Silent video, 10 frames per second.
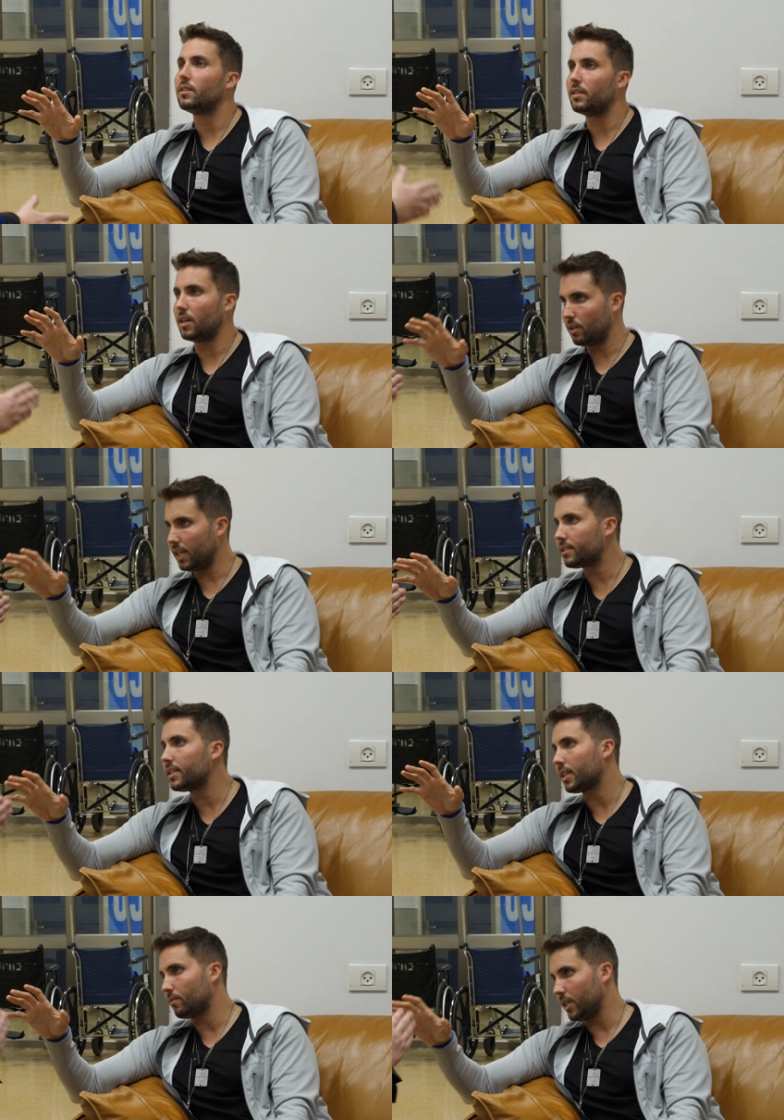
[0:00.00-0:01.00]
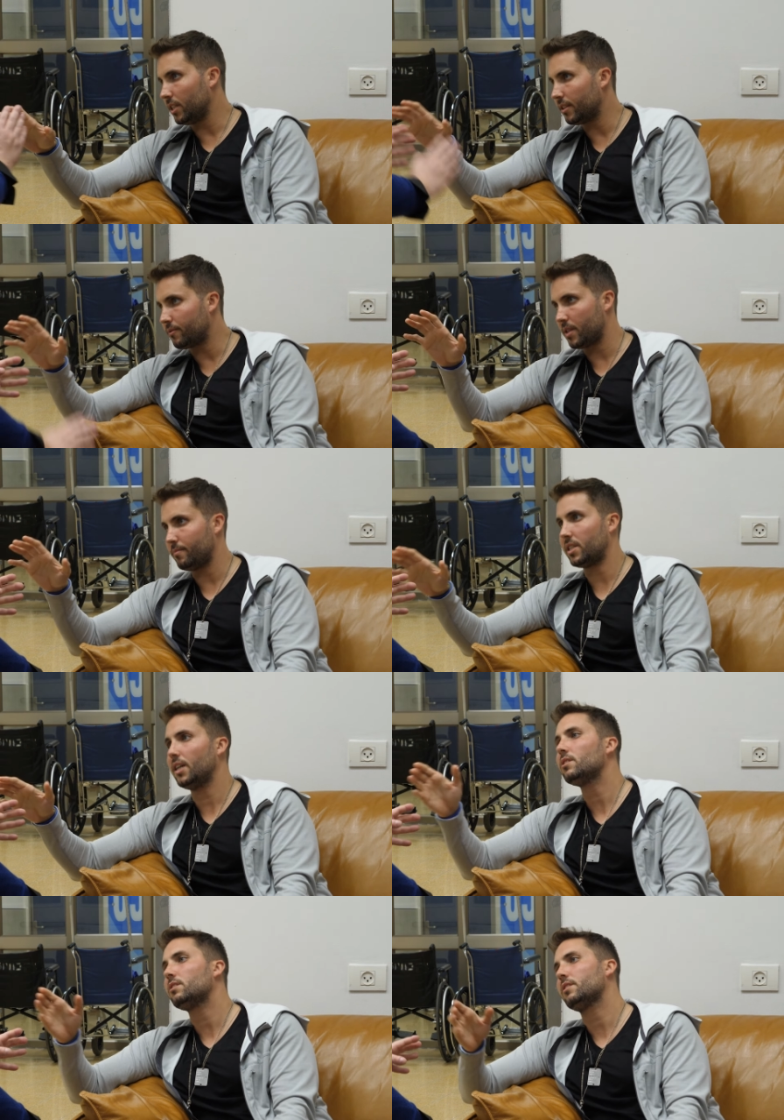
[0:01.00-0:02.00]
unless they can right. wield it for
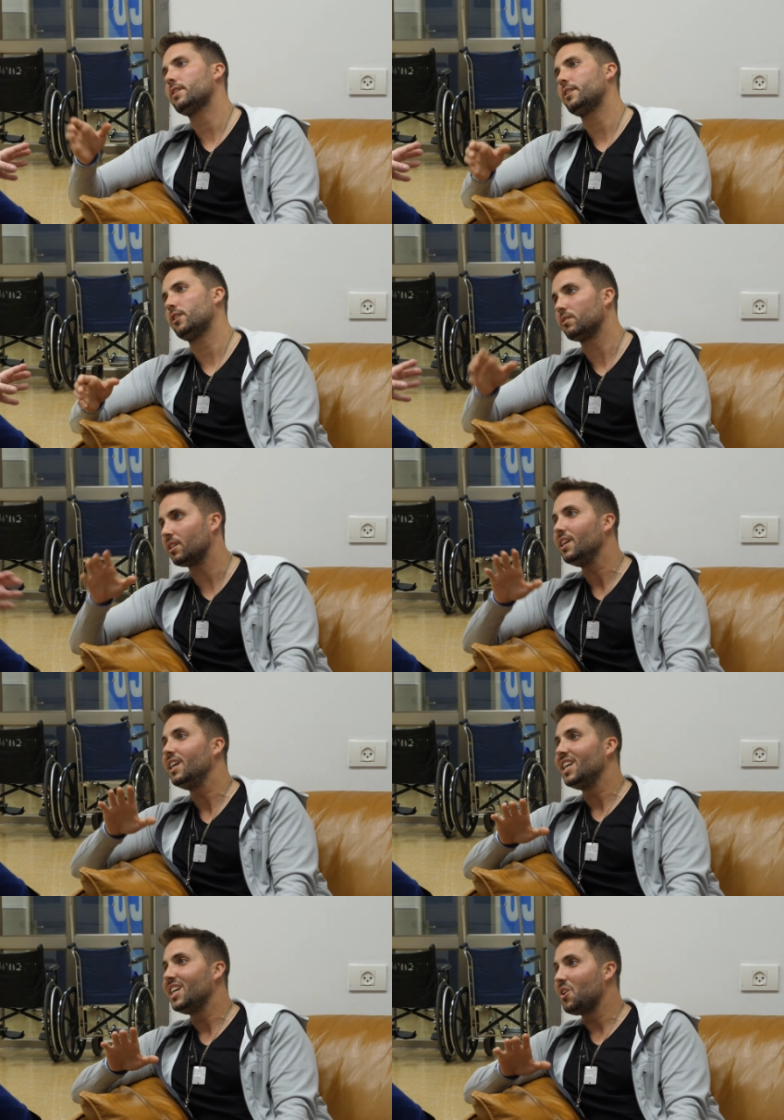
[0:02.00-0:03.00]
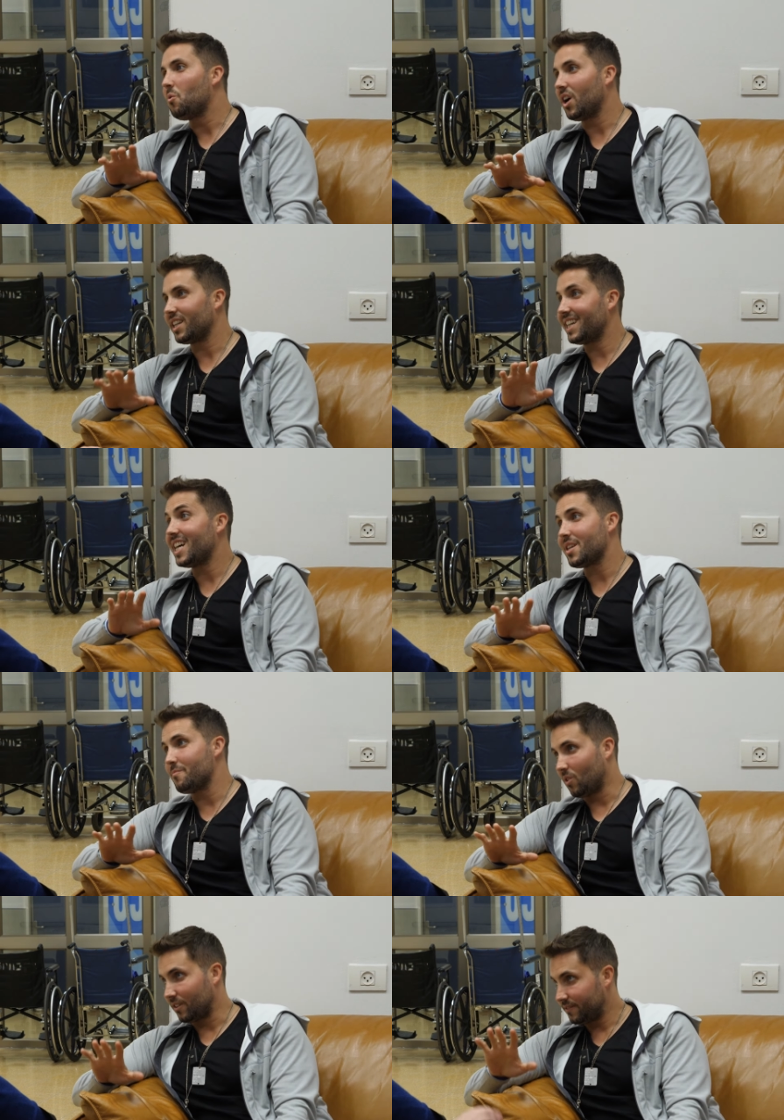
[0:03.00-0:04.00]
themselves until they don't want it anymore.